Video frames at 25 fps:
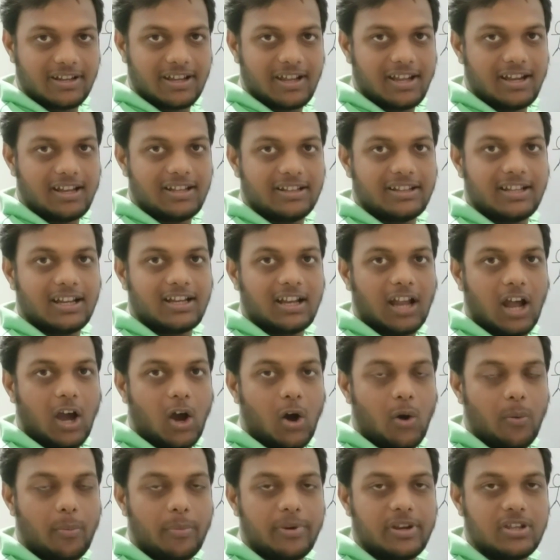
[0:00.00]
here that
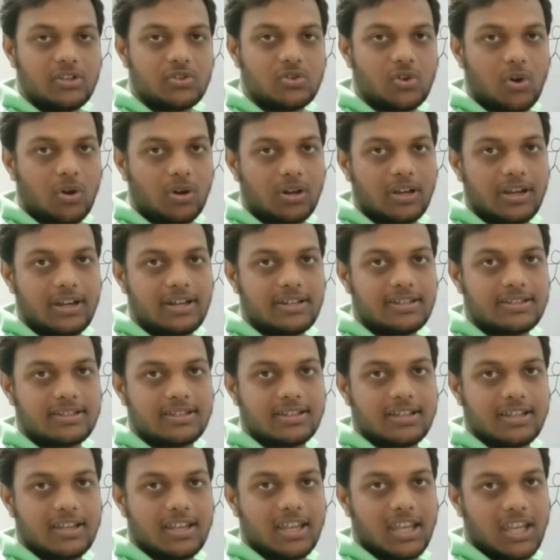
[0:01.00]
how many chocolates
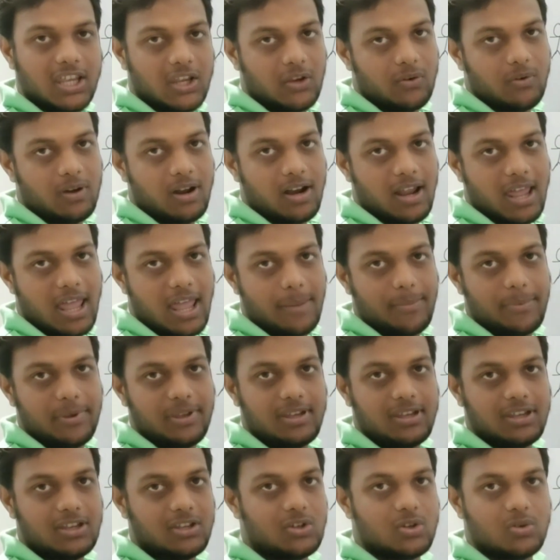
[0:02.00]
you are
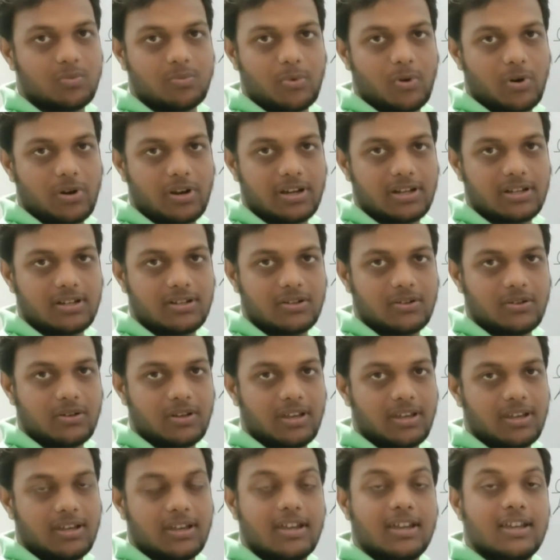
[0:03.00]
having in your pocket.
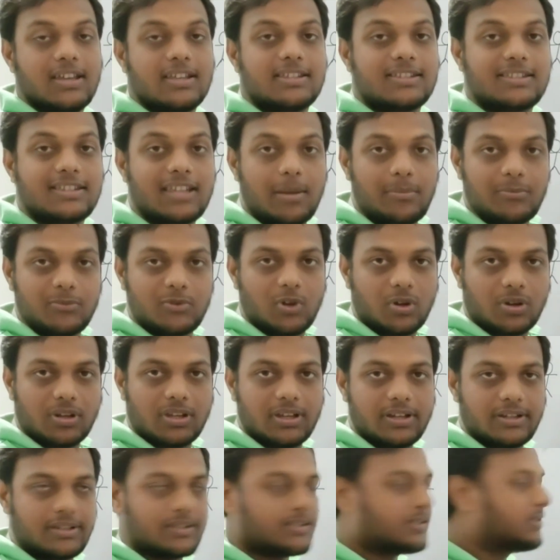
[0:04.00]
Okay, some
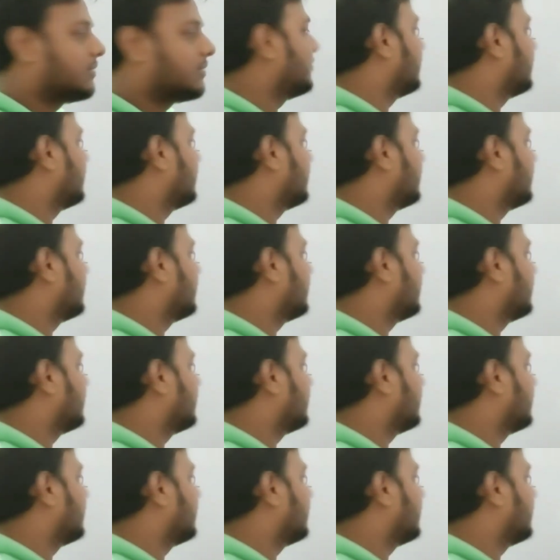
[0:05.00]
chocolates.